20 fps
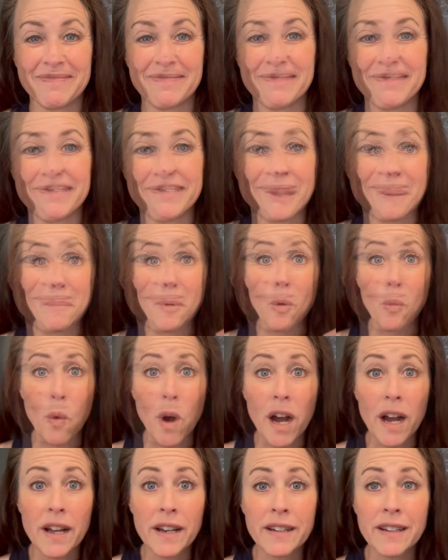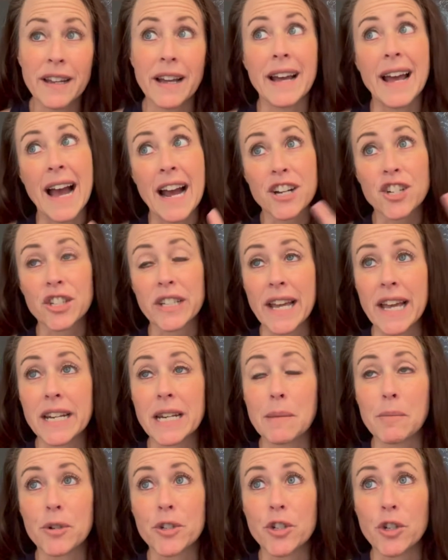Number 1, actually, and
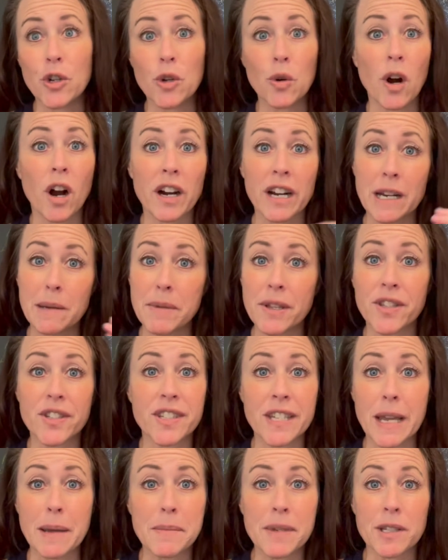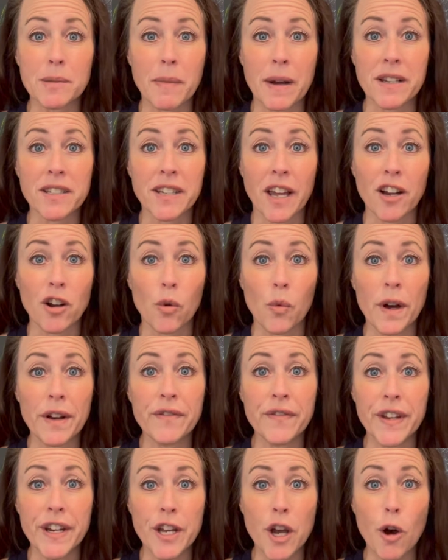number 2 are going to be the same as my Cycle 1
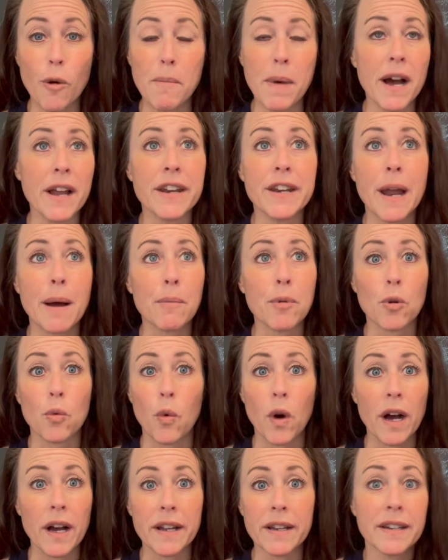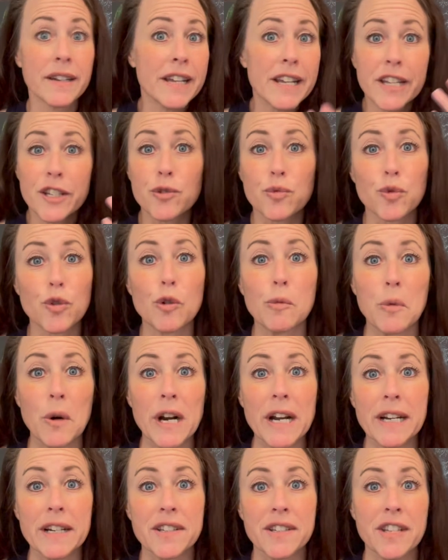video, but number 1 is
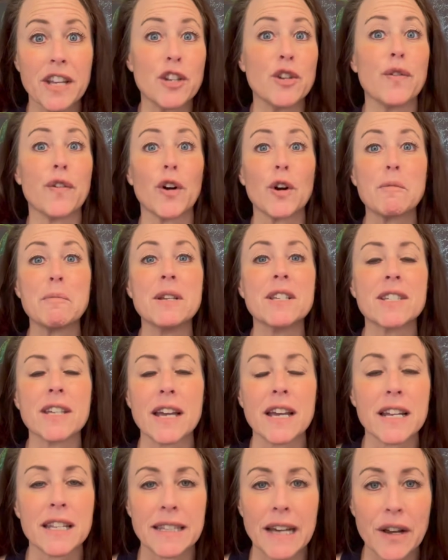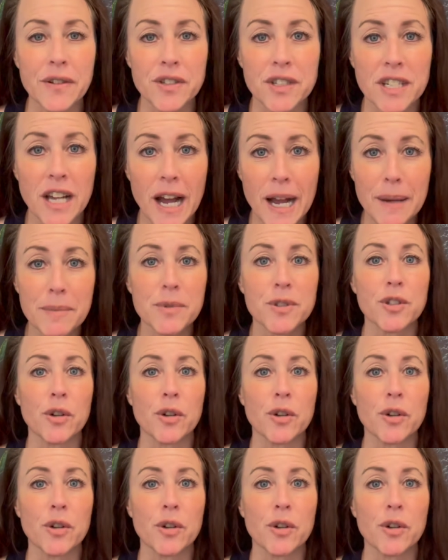rubrics, and you've heard me say it 1,000 times.